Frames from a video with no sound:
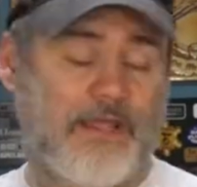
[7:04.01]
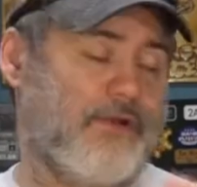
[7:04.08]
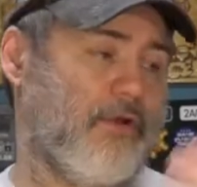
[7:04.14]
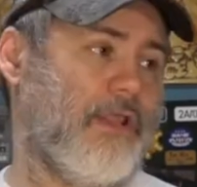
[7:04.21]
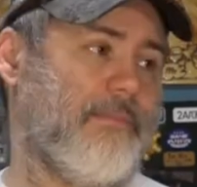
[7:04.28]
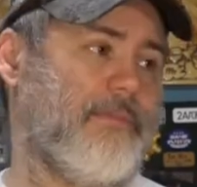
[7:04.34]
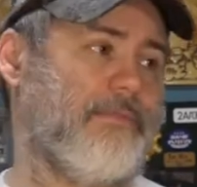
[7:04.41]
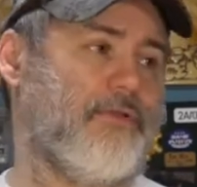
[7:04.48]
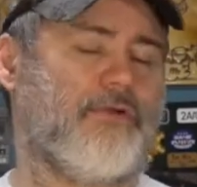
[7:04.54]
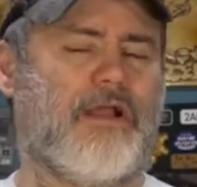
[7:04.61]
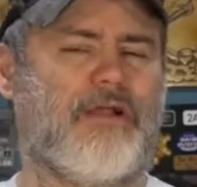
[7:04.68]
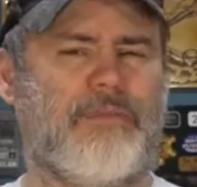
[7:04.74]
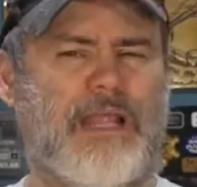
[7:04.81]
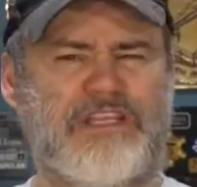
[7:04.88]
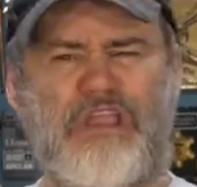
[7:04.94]
Now, I know a lot of people in
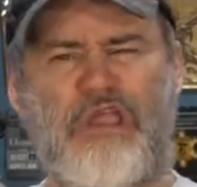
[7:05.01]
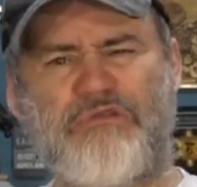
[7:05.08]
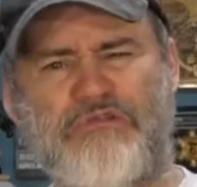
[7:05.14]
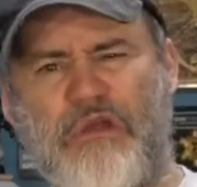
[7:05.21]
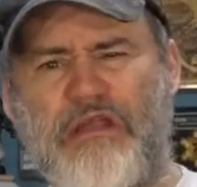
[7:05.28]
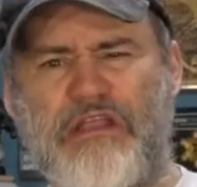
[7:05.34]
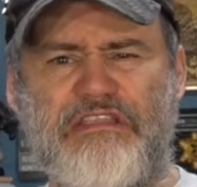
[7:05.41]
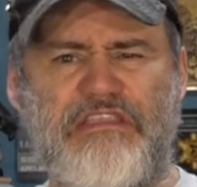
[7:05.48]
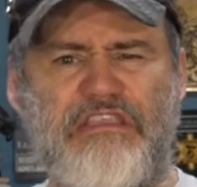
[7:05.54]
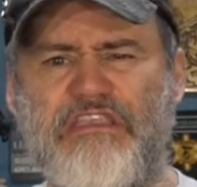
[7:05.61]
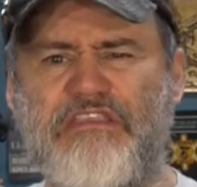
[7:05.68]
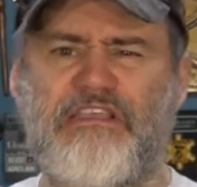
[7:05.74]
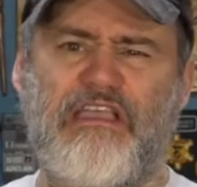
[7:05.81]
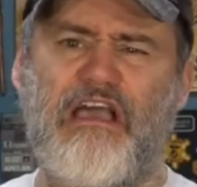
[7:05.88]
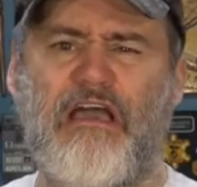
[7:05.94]
the regular Joe Jorgensen
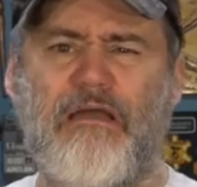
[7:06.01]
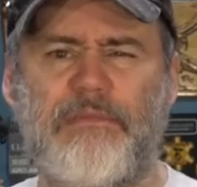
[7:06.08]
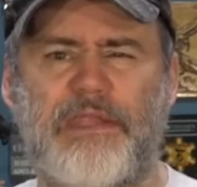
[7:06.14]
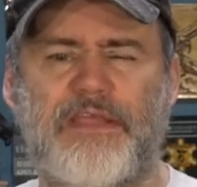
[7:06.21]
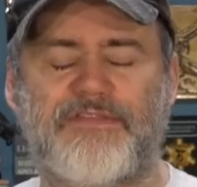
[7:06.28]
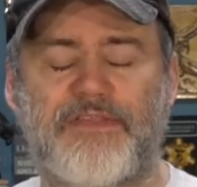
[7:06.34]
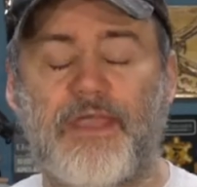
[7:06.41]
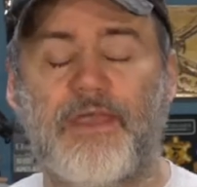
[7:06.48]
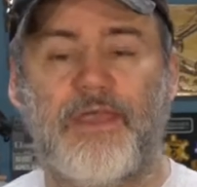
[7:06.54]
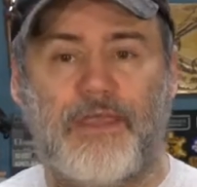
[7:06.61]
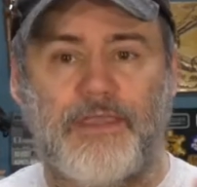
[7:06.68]
is a communist.